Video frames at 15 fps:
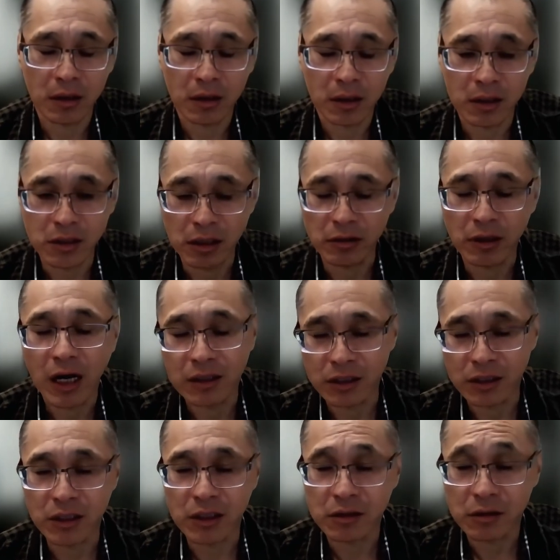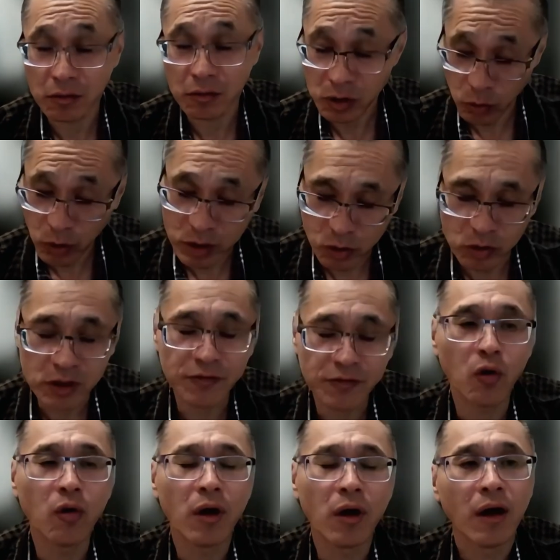congenital heart disease. It was quite
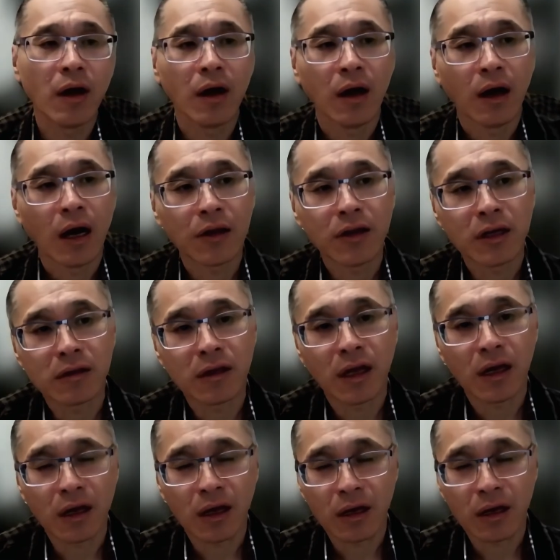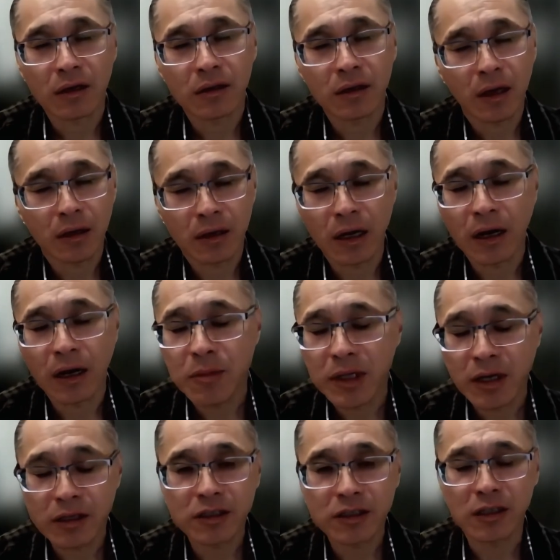useful. I think the
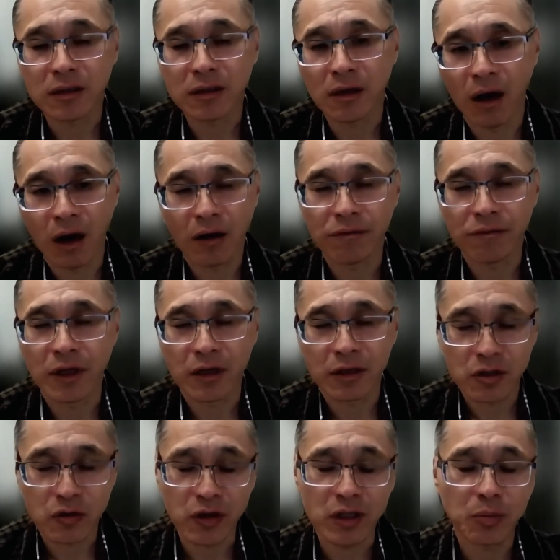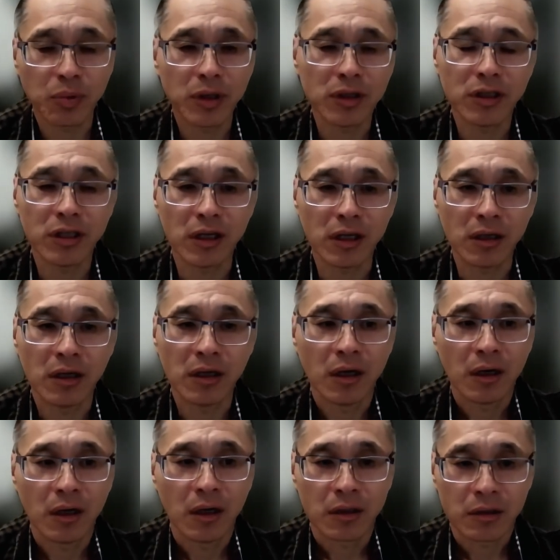limitation of the 3D printing
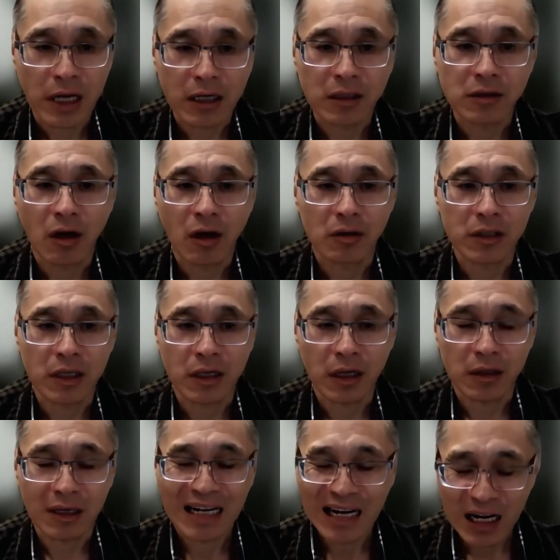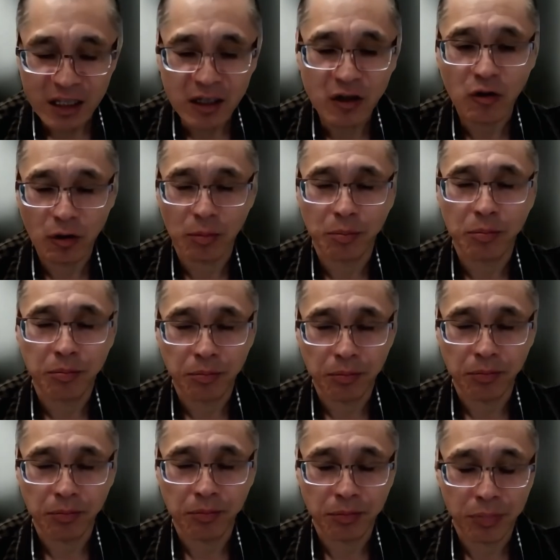technology in the clinical
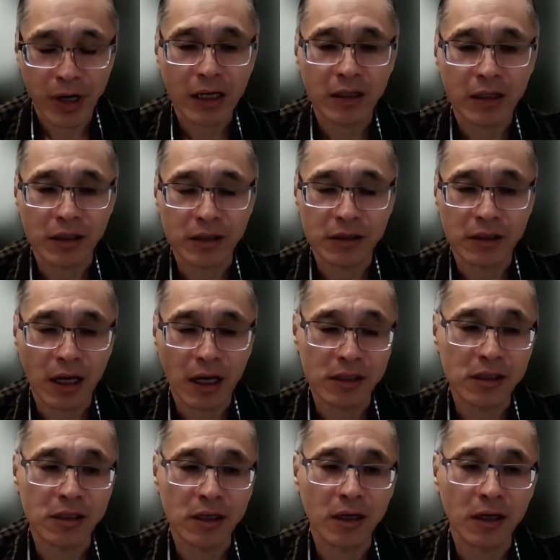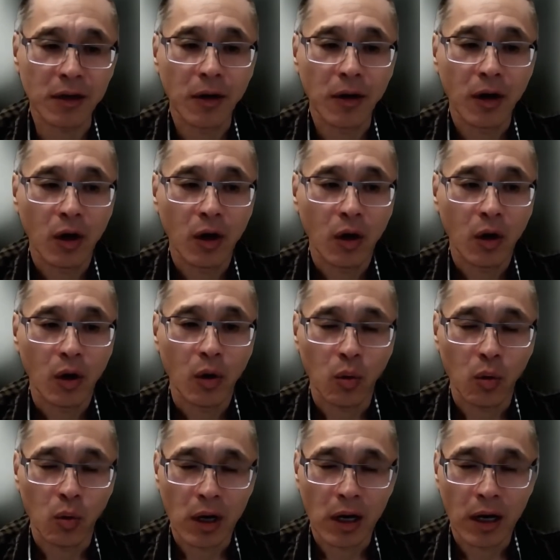practice is the
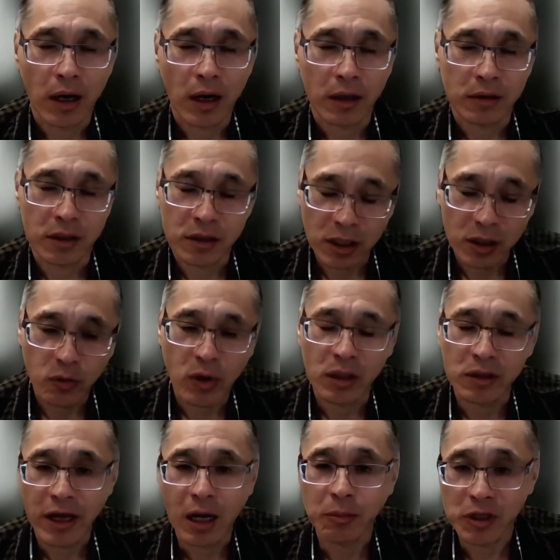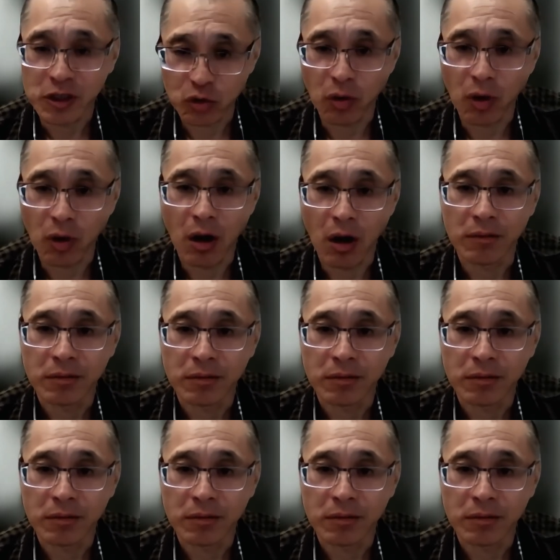turnaround time is too long.